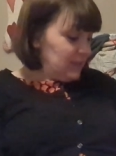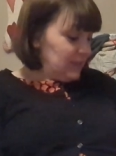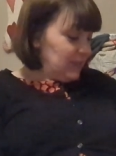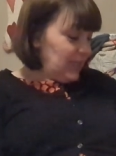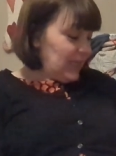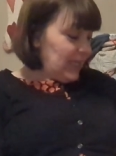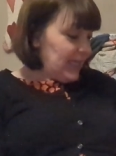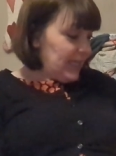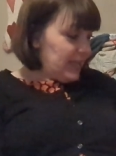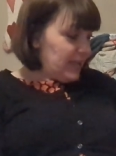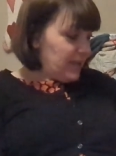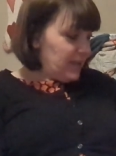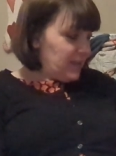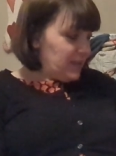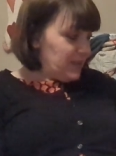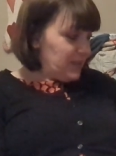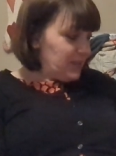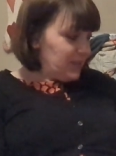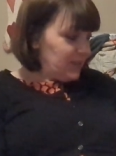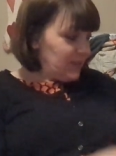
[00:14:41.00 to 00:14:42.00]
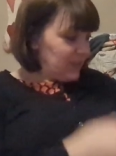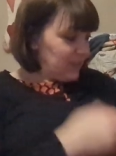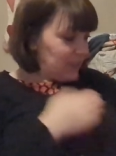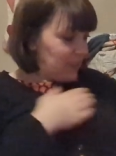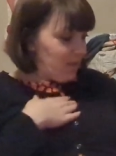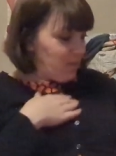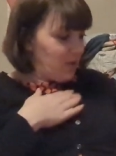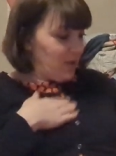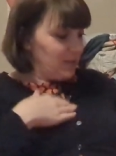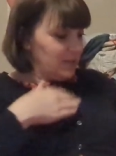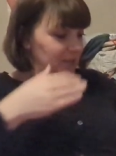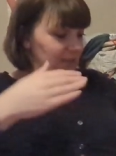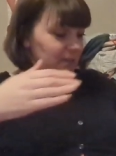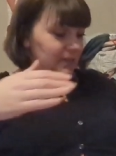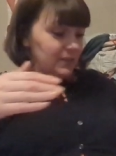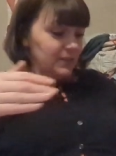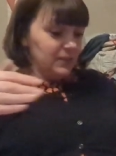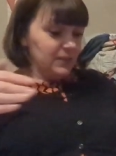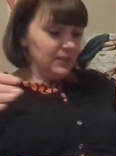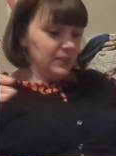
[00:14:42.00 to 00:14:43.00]
Lillian, come on.
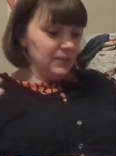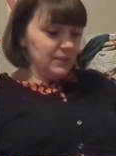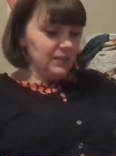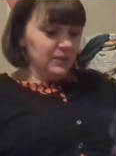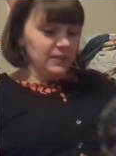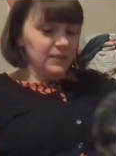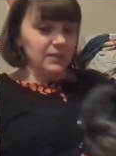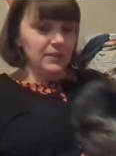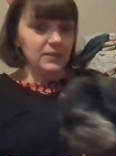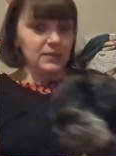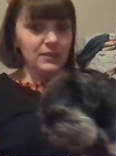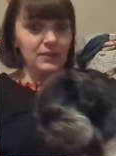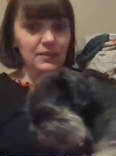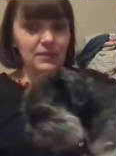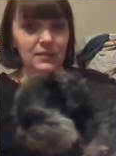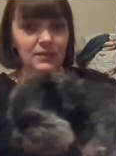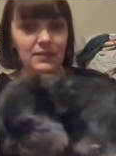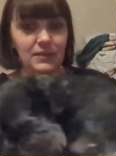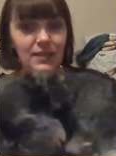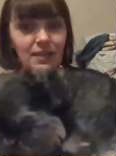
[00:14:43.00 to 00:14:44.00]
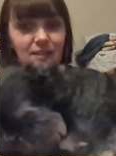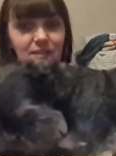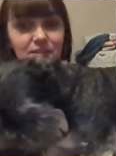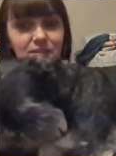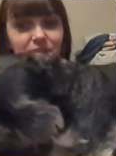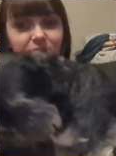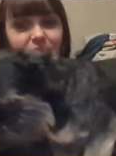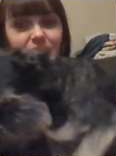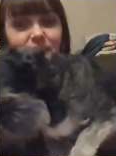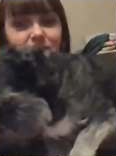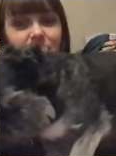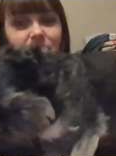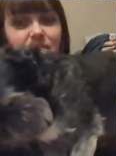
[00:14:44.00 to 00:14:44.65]
That's it.